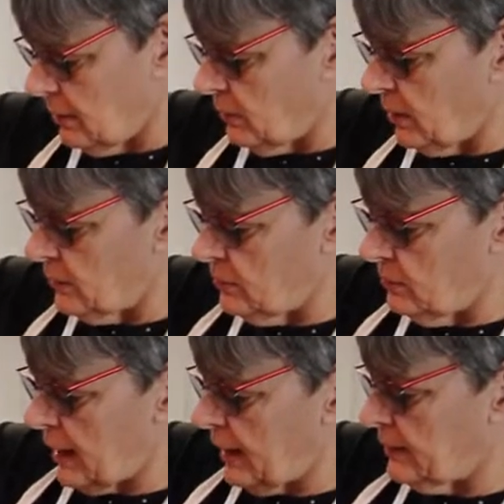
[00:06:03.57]
while
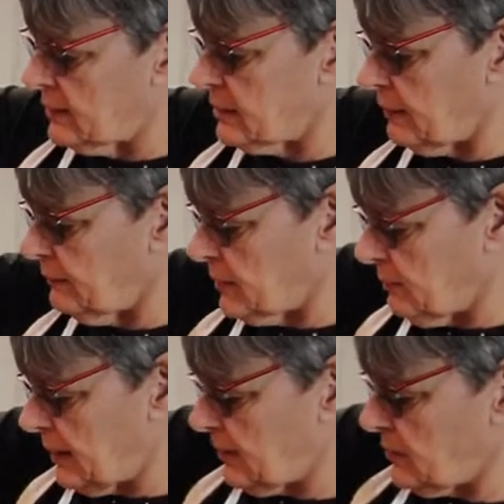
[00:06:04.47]
you add the stuff to
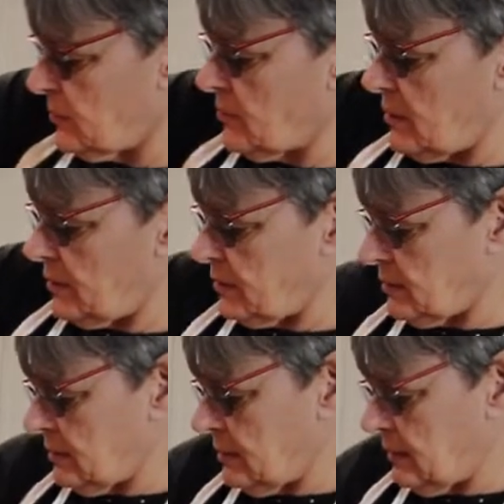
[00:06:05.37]
make the sauce.